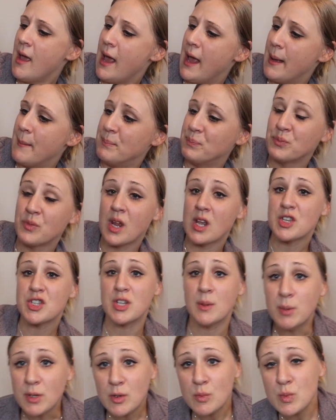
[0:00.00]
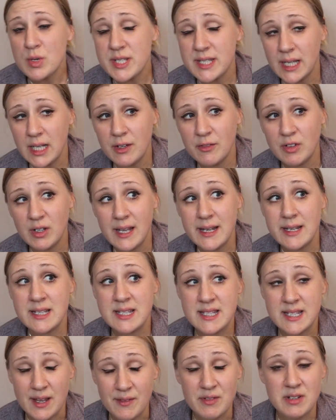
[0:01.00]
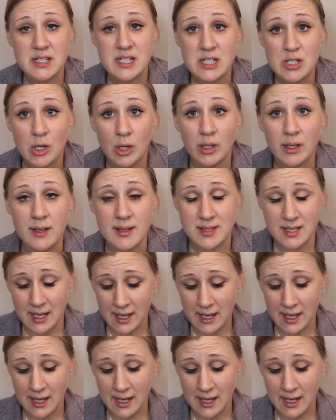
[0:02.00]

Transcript: Um, some of them were selling for like $70.